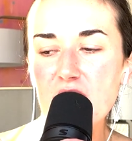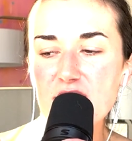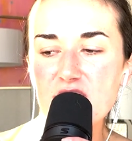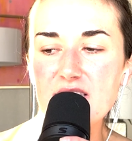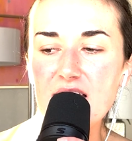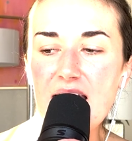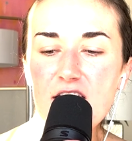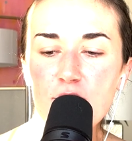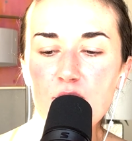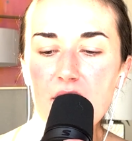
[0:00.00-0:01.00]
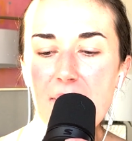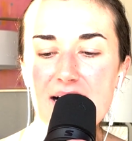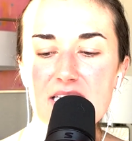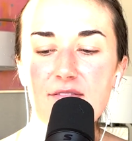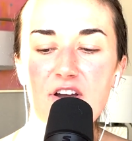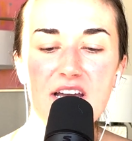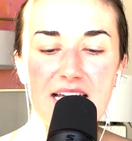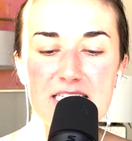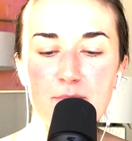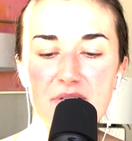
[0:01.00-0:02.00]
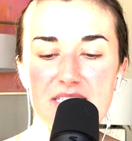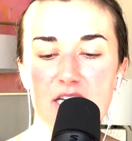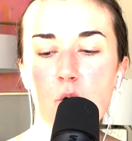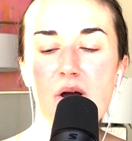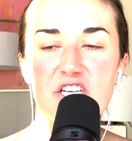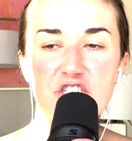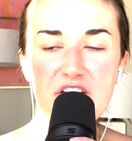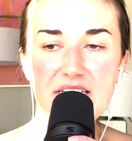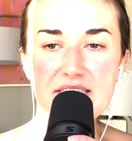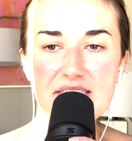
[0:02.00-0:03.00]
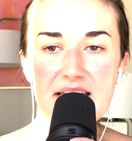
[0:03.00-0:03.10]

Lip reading: She's like interviewing him, asking very explicit questions,